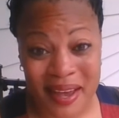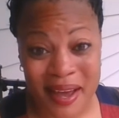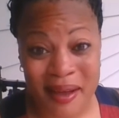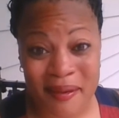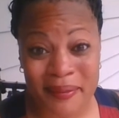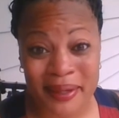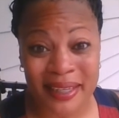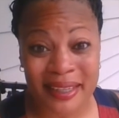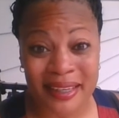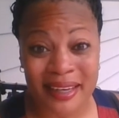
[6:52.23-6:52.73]
I
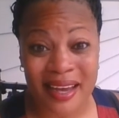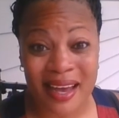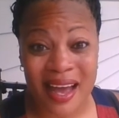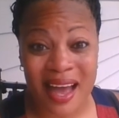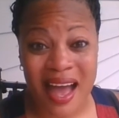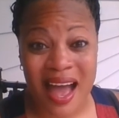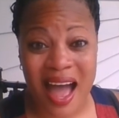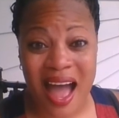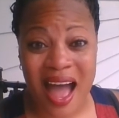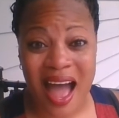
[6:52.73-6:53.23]
mean,
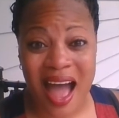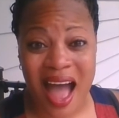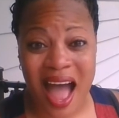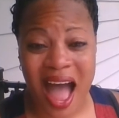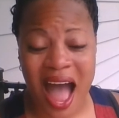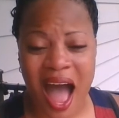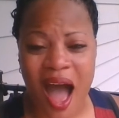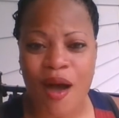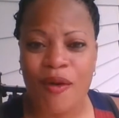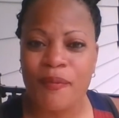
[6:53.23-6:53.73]

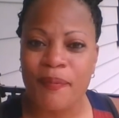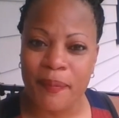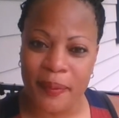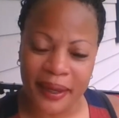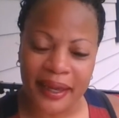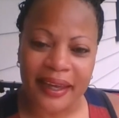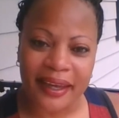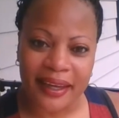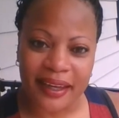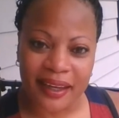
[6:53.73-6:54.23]
how
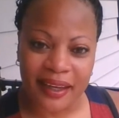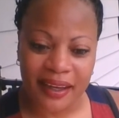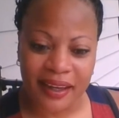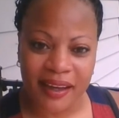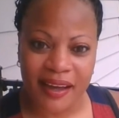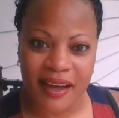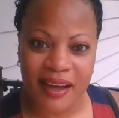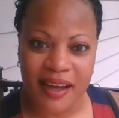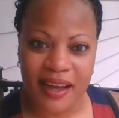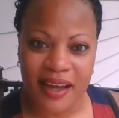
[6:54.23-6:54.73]
big
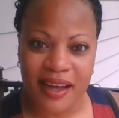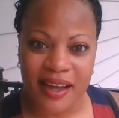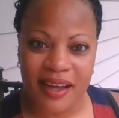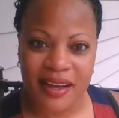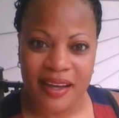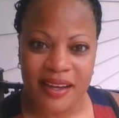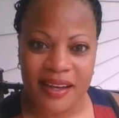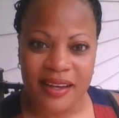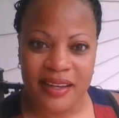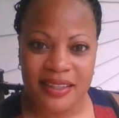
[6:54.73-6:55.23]

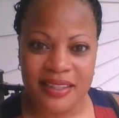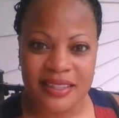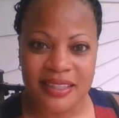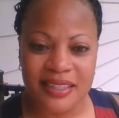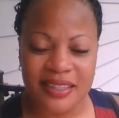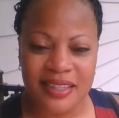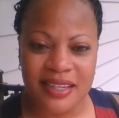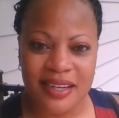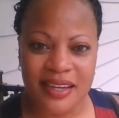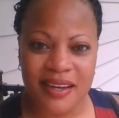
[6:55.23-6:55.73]

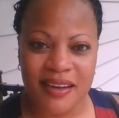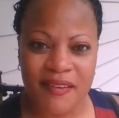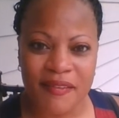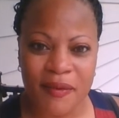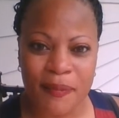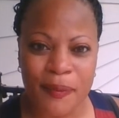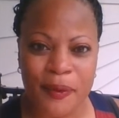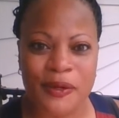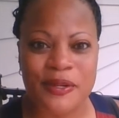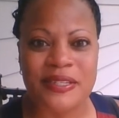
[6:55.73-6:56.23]
of a
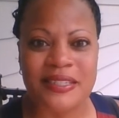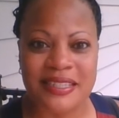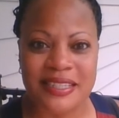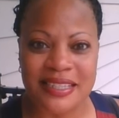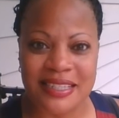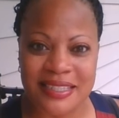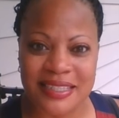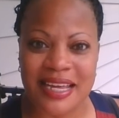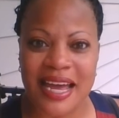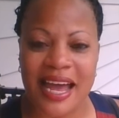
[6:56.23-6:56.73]
person
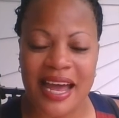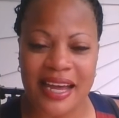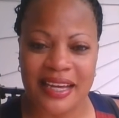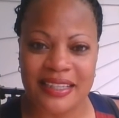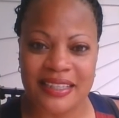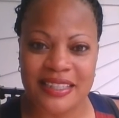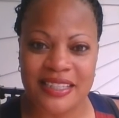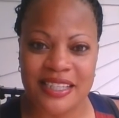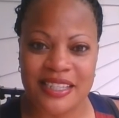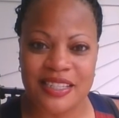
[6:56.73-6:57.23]
is that
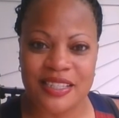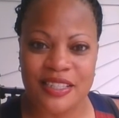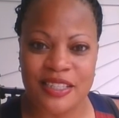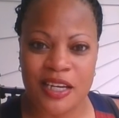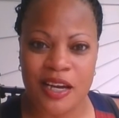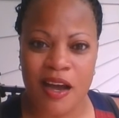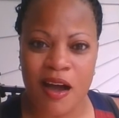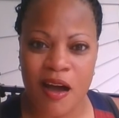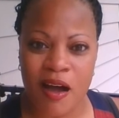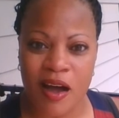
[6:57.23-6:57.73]
to,
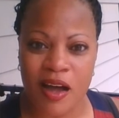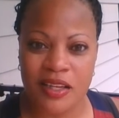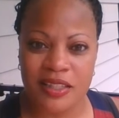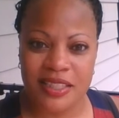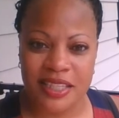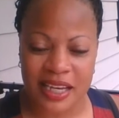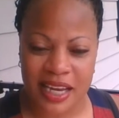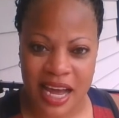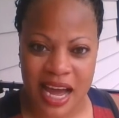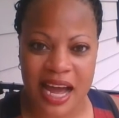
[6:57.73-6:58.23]

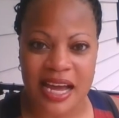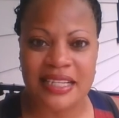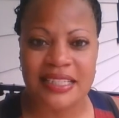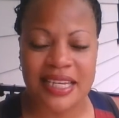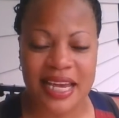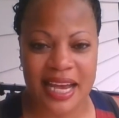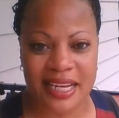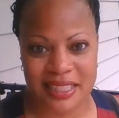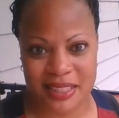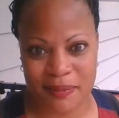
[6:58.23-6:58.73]
to
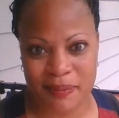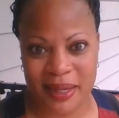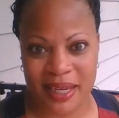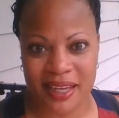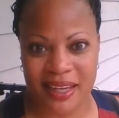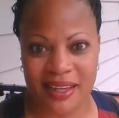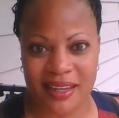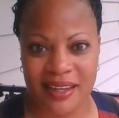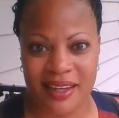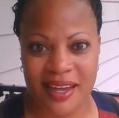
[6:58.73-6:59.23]
contact me
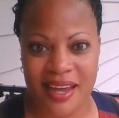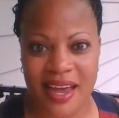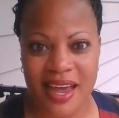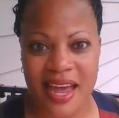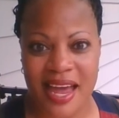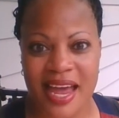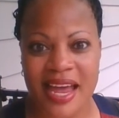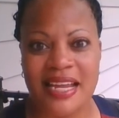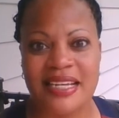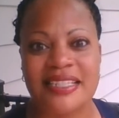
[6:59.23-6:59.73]

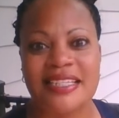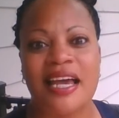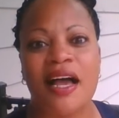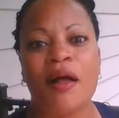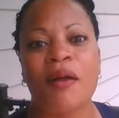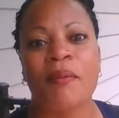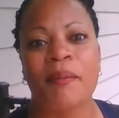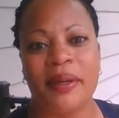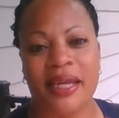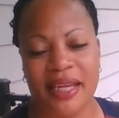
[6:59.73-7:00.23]
and
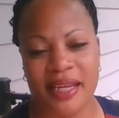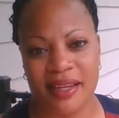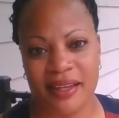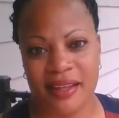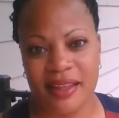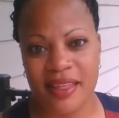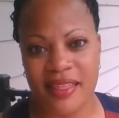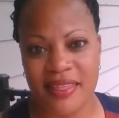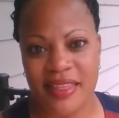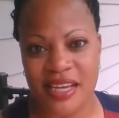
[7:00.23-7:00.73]
tell me
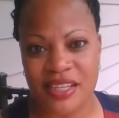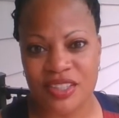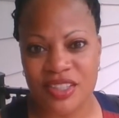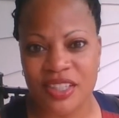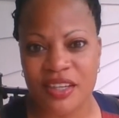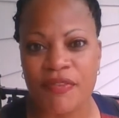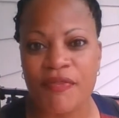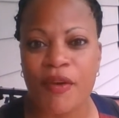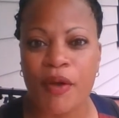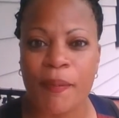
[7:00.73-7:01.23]
that
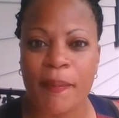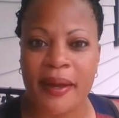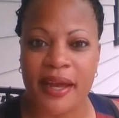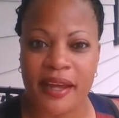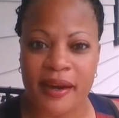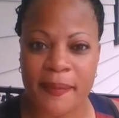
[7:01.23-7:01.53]
she felt bad